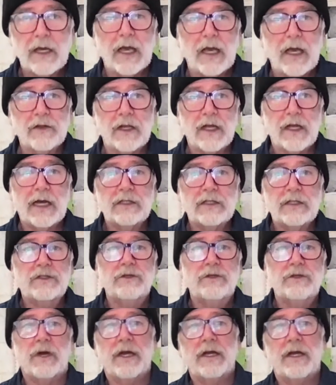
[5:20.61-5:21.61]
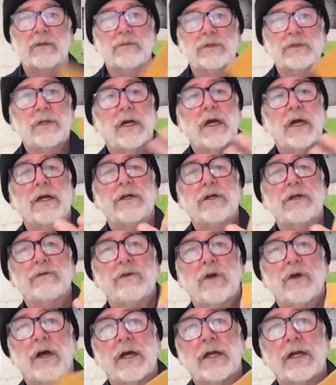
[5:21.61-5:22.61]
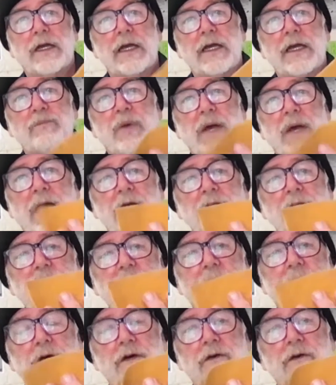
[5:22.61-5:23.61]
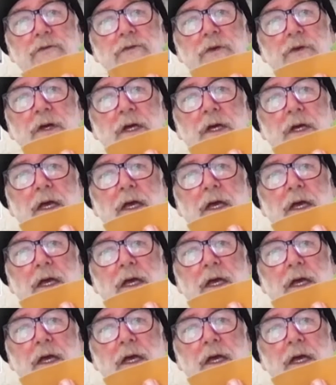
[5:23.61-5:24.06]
And the last two items are you've got a patch of